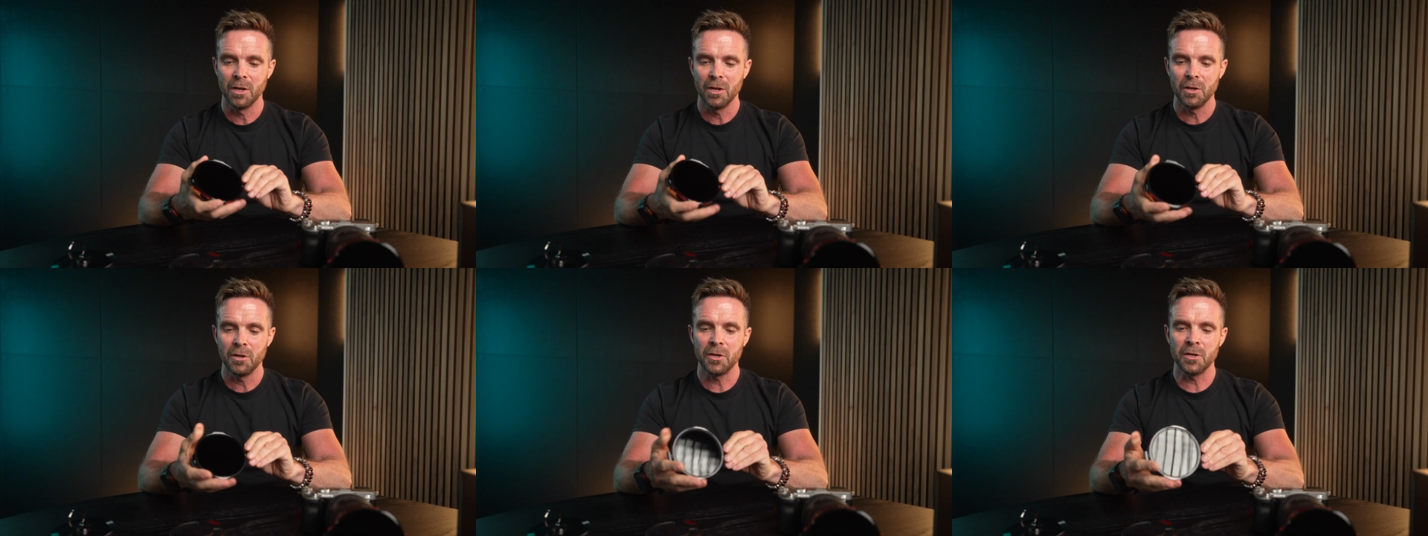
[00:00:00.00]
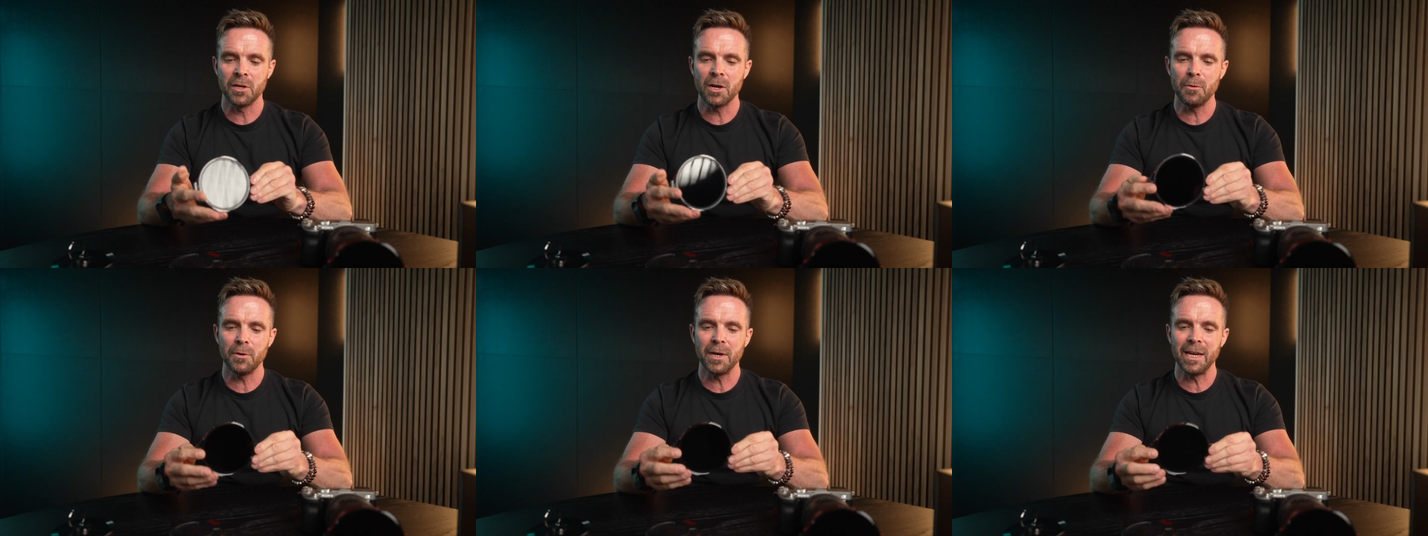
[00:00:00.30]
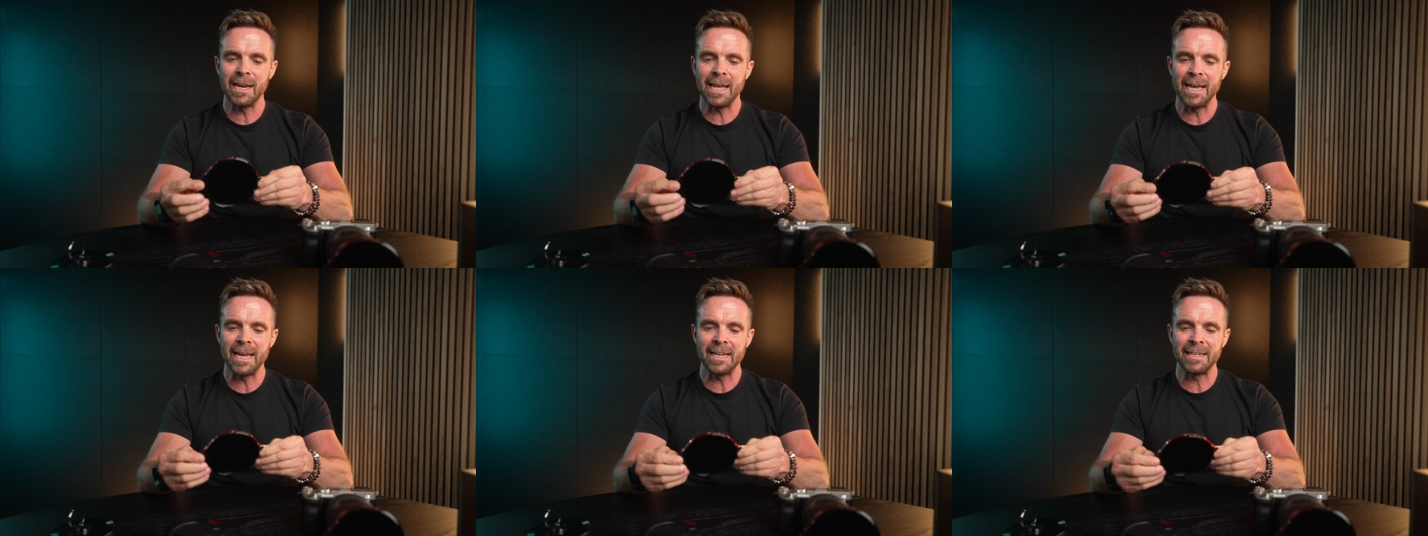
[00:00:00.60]
you don't want to
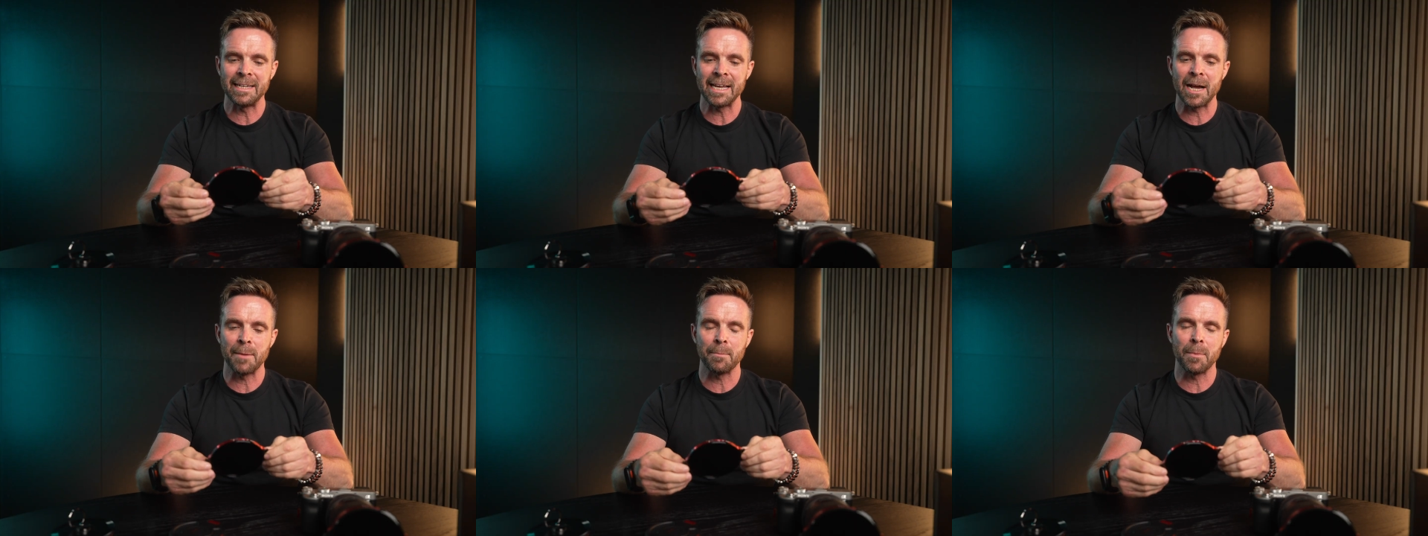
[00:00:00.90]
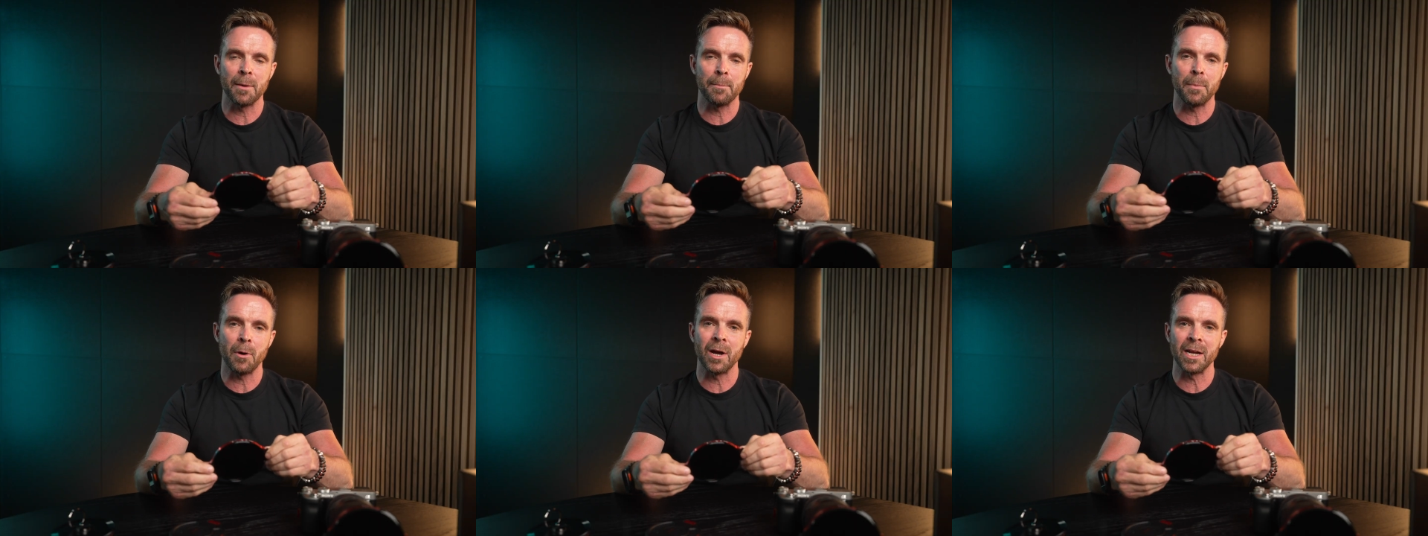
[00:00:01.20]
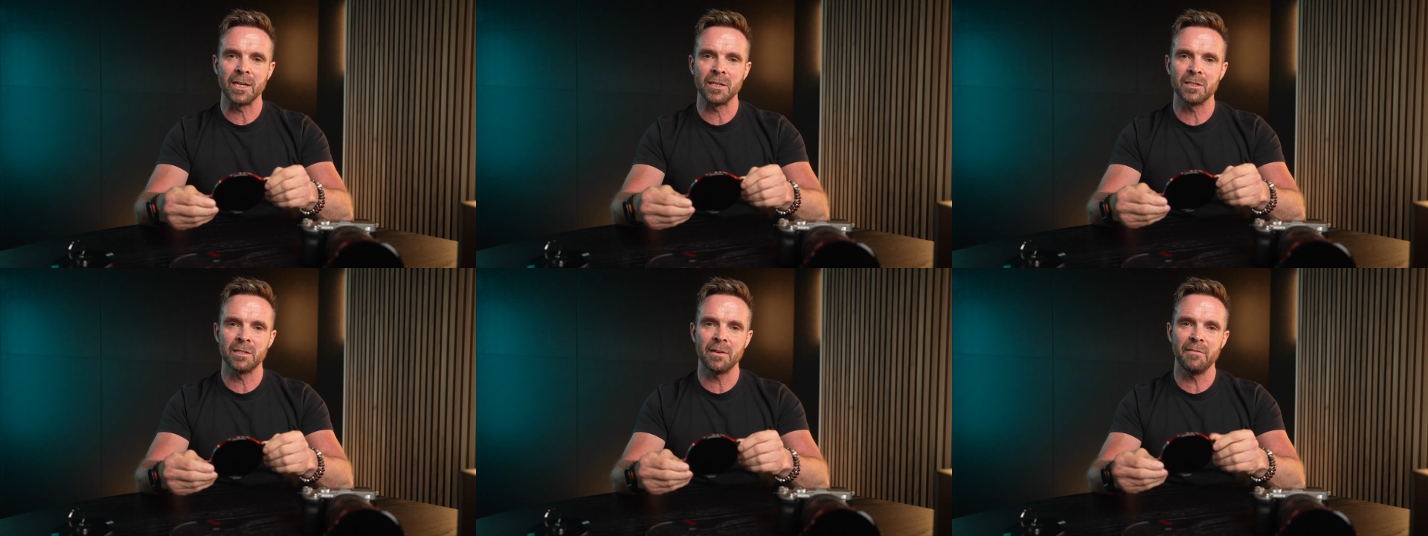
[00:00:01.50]
let it down by buying
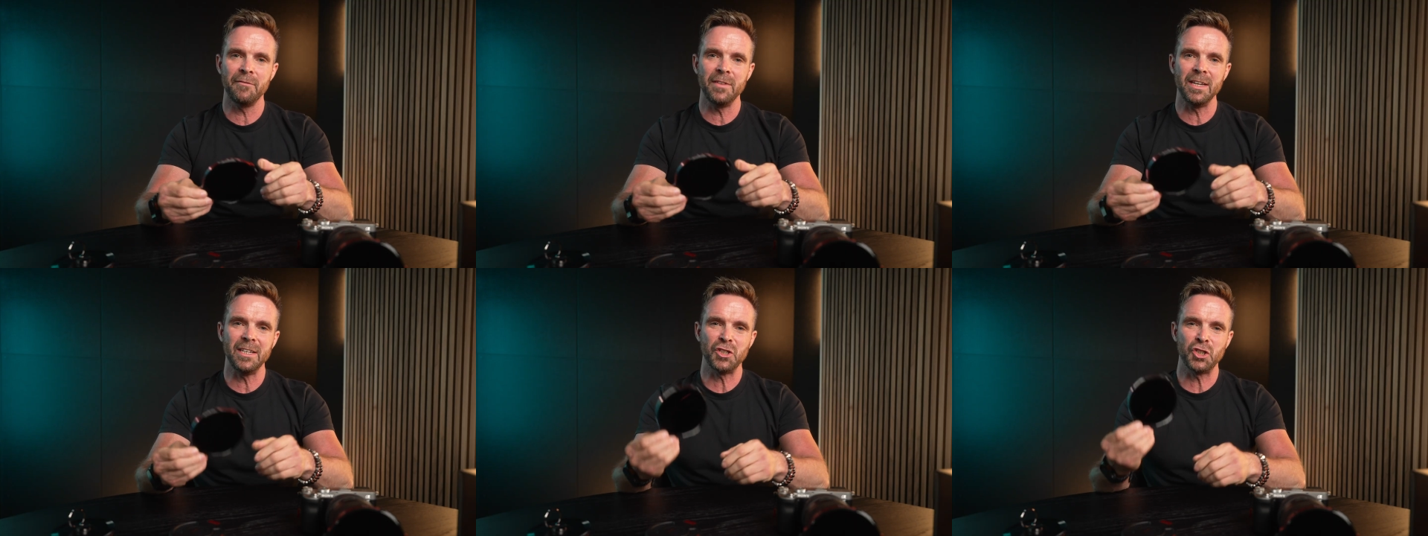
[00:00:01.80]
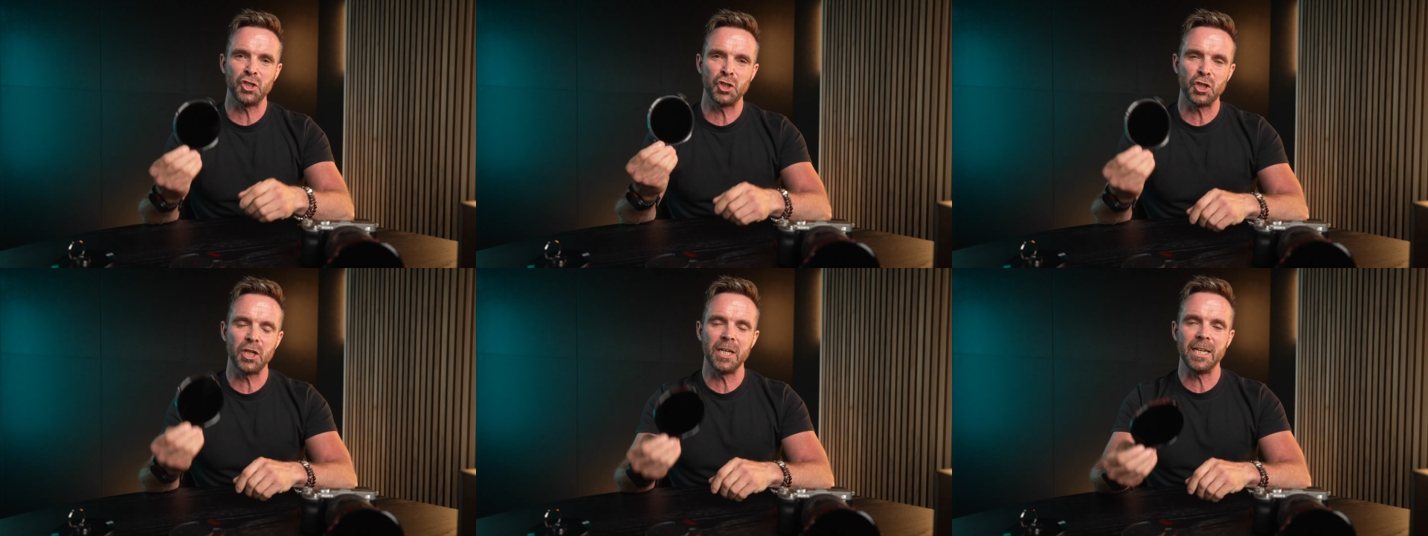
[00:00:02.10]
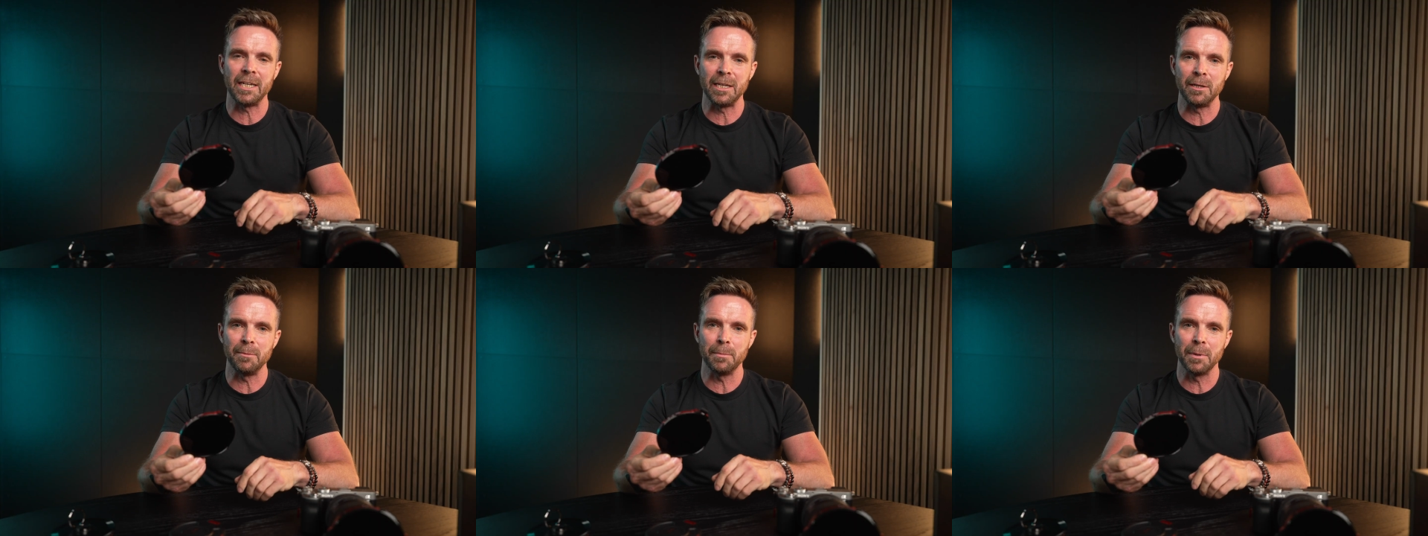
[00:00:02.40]
something
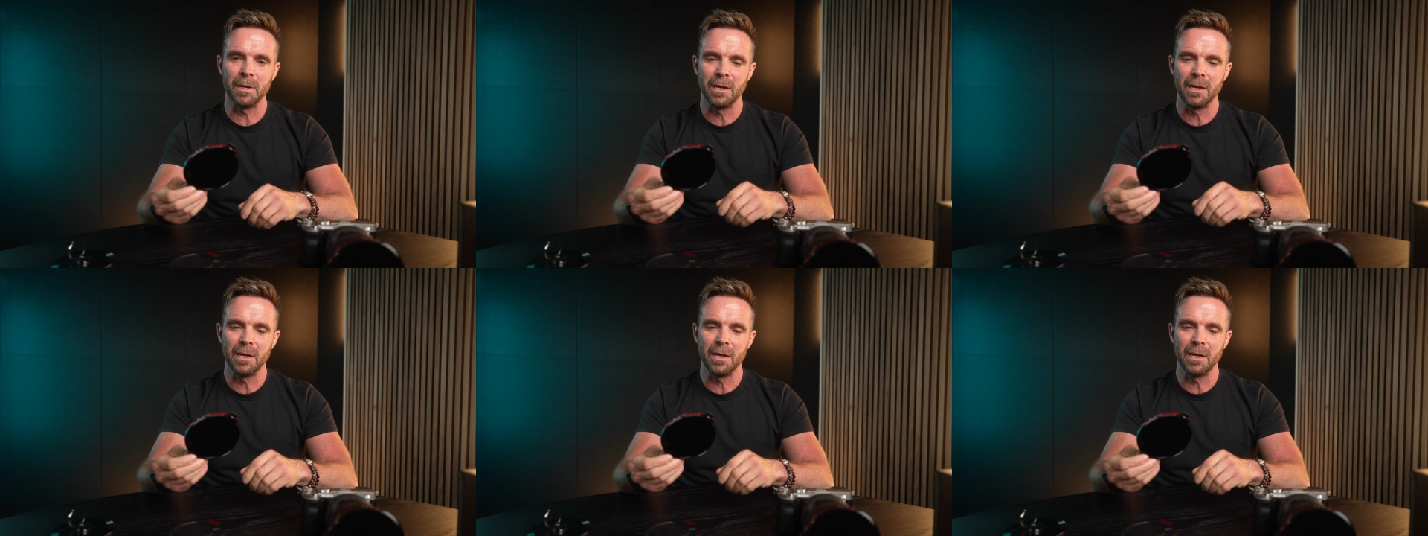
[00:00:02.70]
cheap